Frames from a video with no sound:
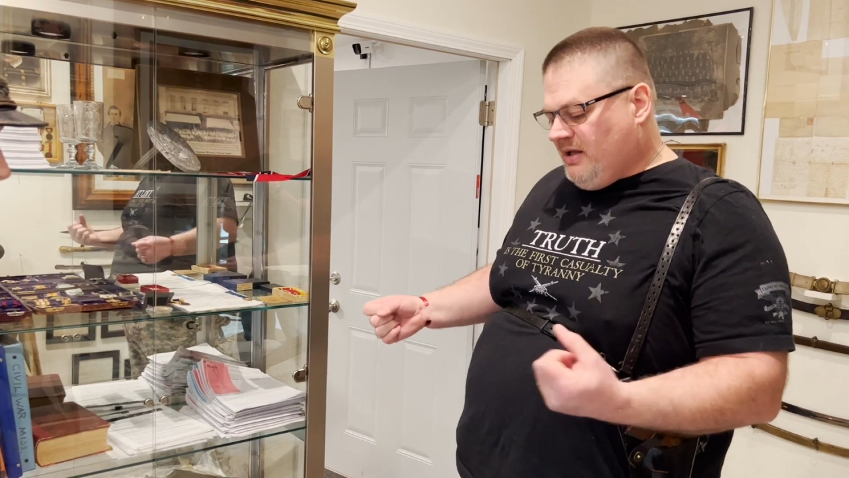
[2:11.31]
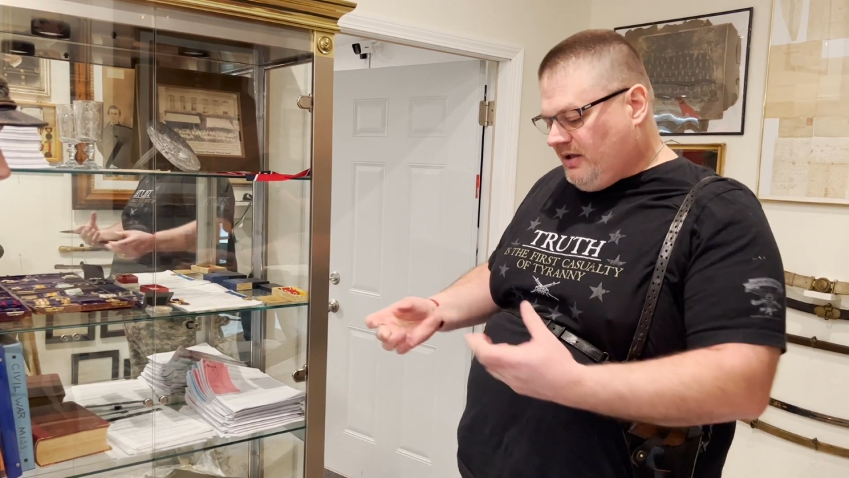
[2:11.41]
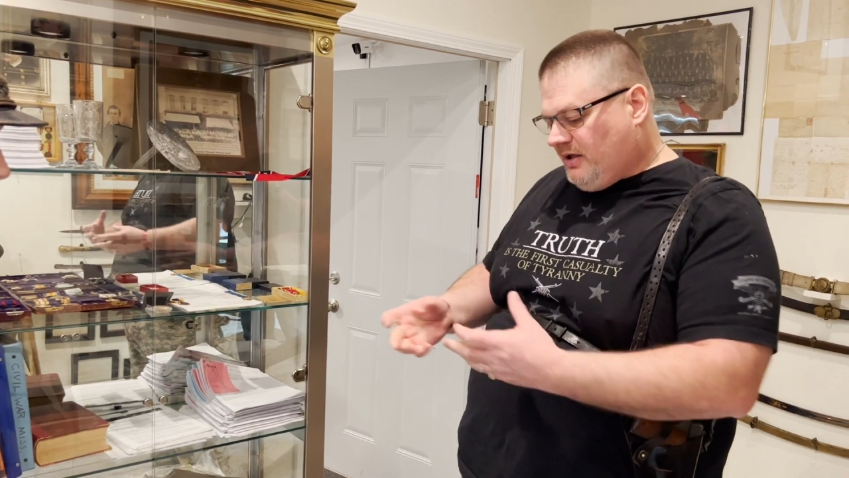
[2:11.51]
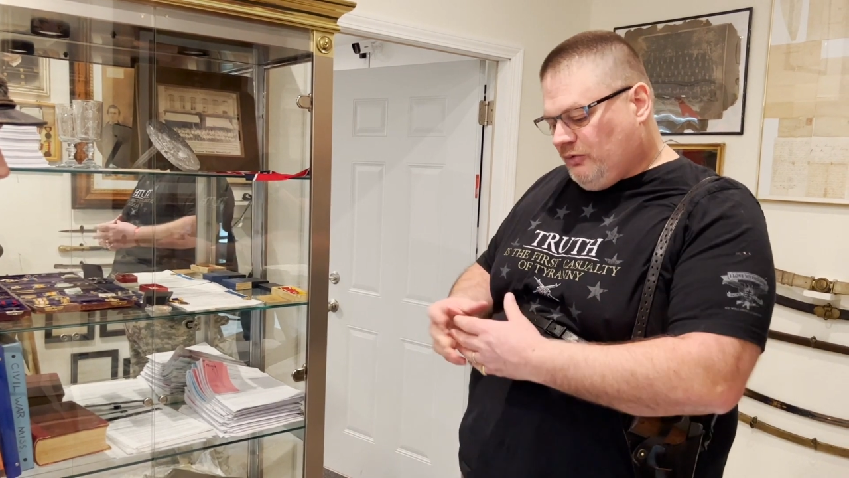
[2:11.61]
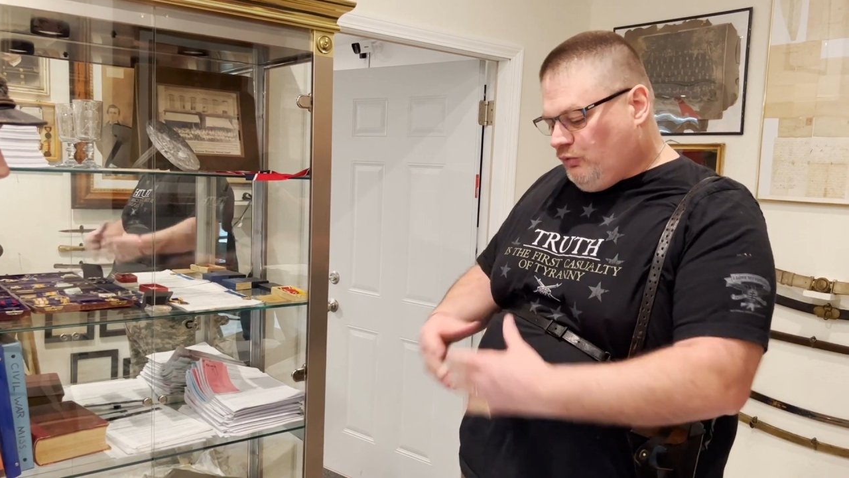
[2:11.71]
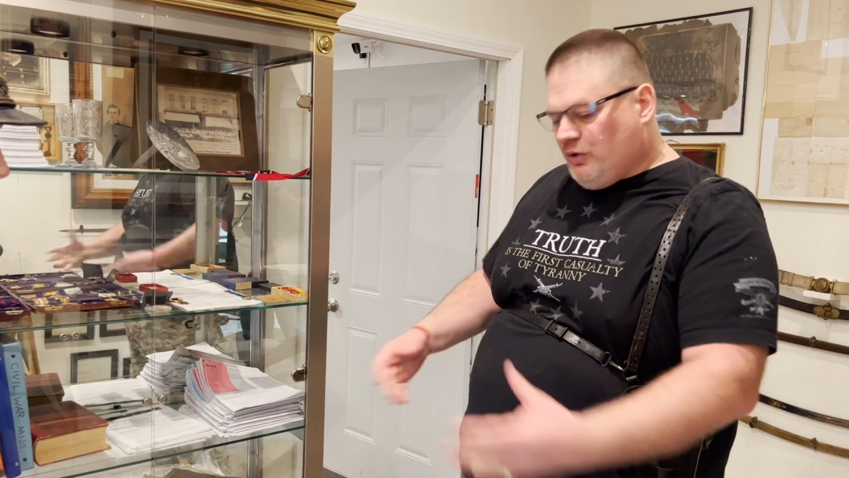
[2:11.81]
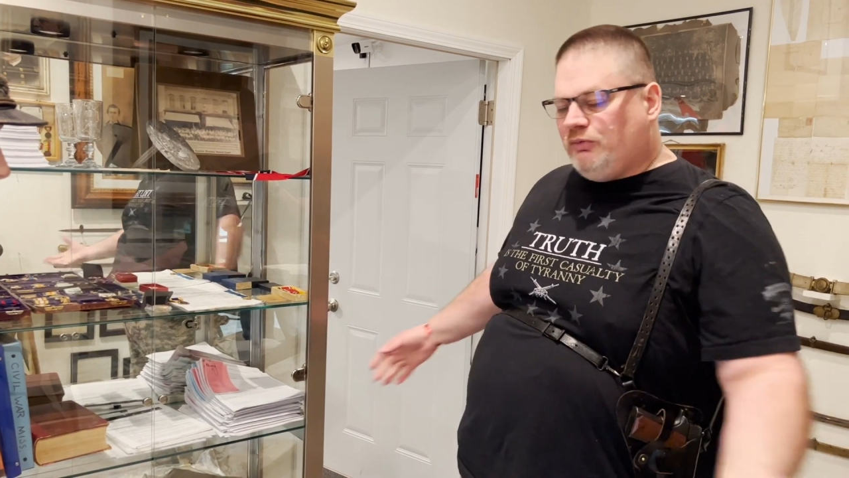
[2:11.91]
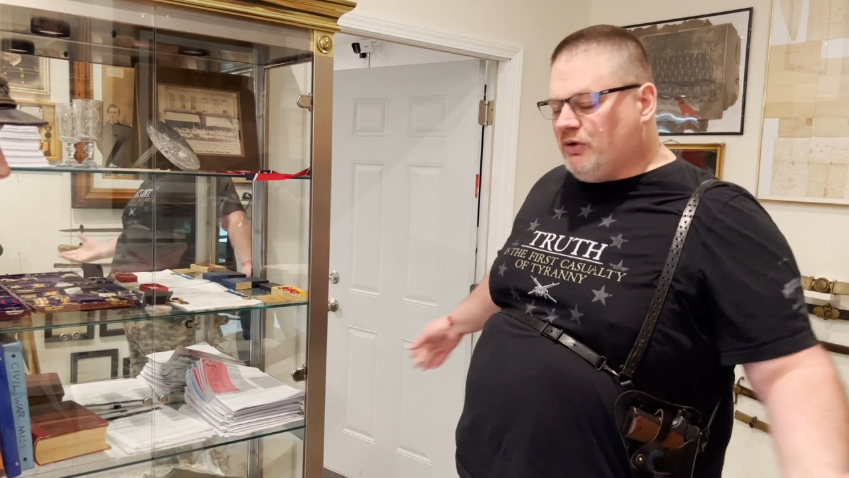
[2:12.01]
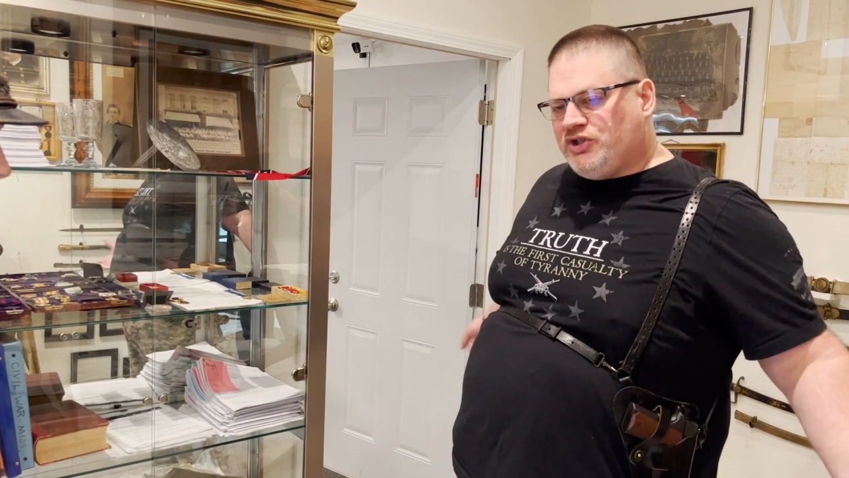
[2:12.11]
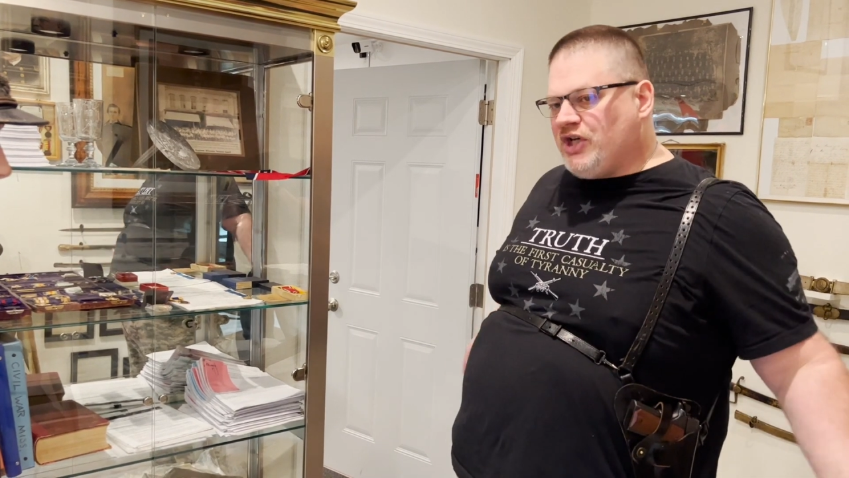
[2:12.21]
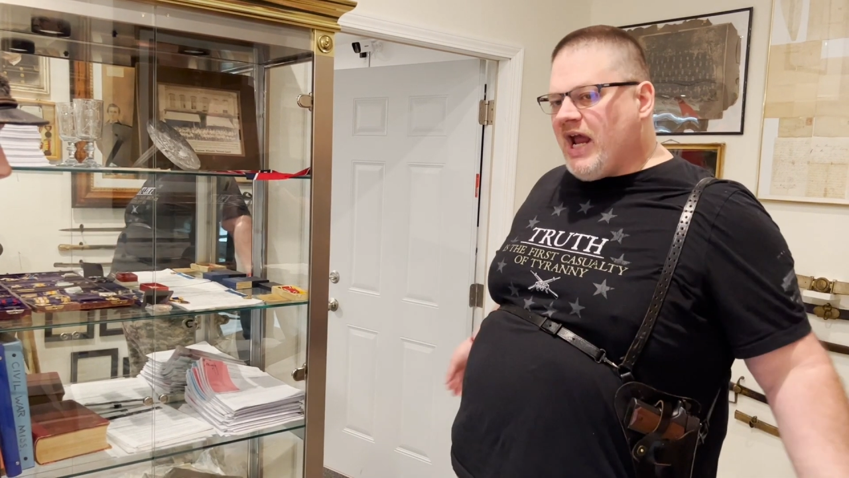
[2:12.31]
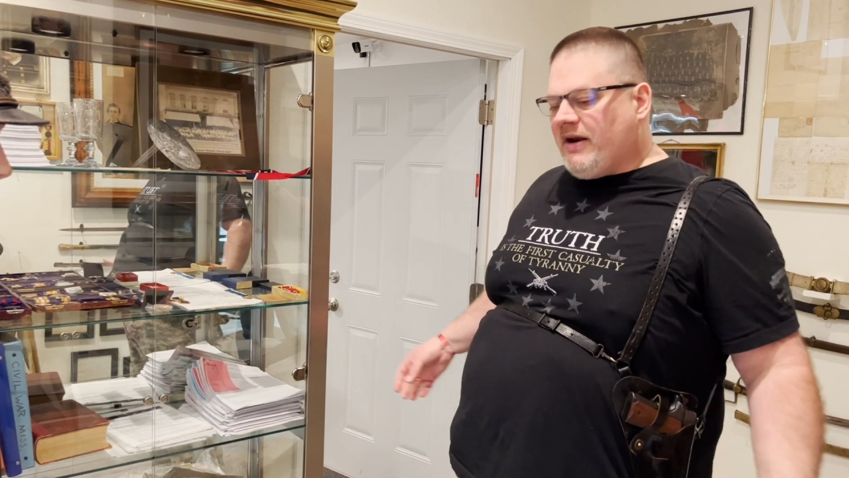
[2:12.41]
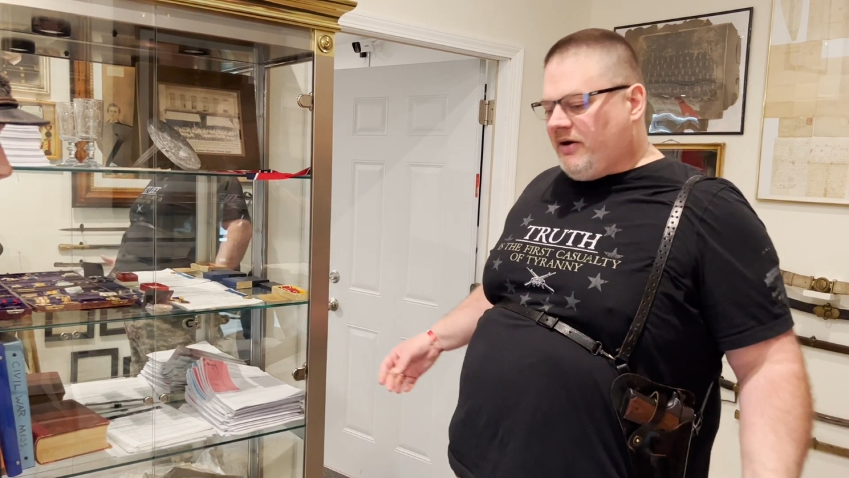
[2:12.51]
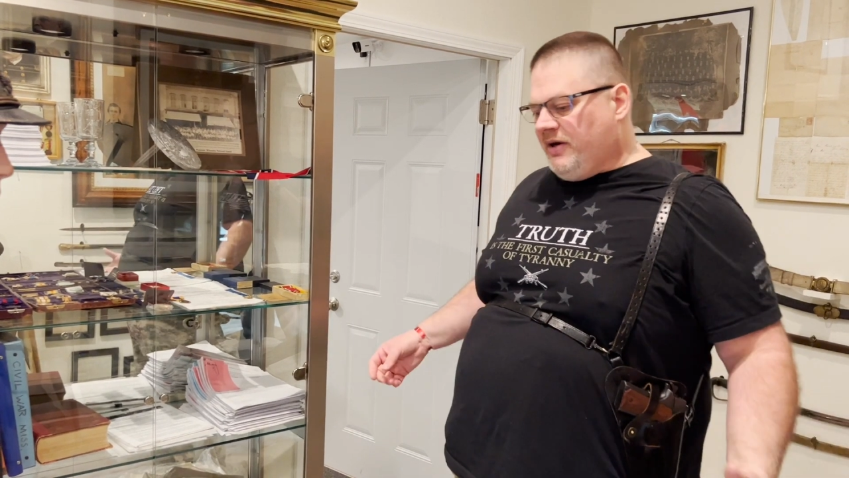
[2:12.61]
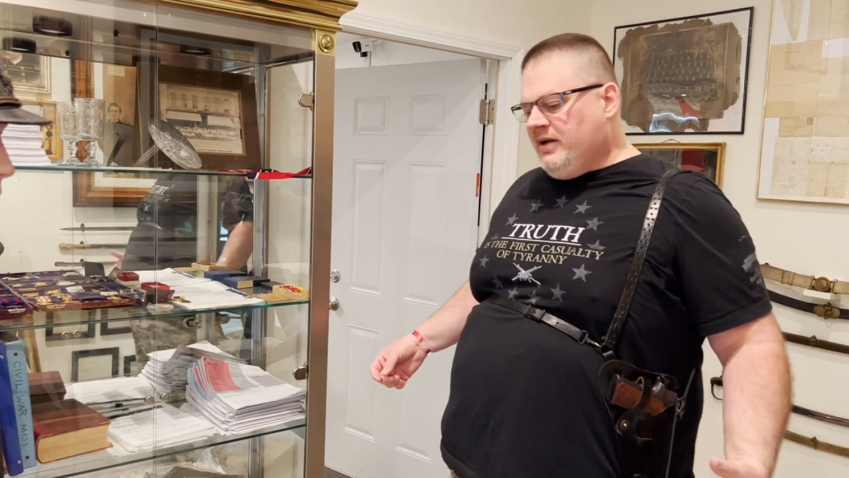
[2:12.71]
The wood was
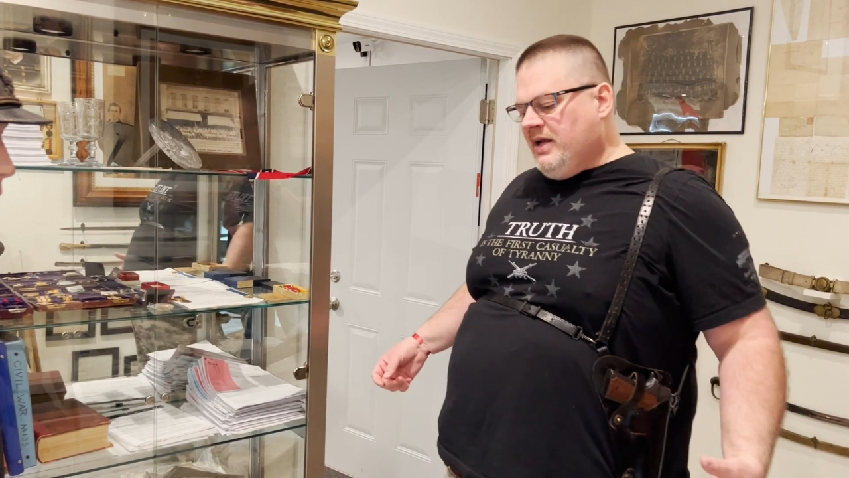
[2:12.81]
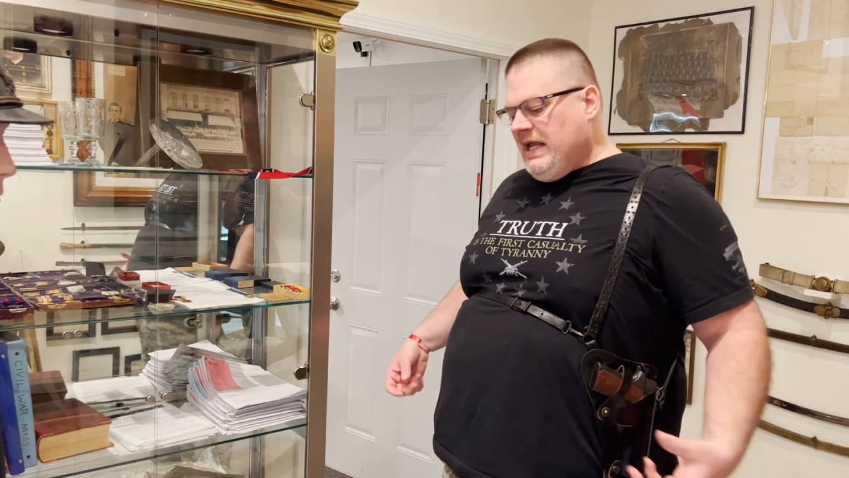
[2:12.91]
shattered.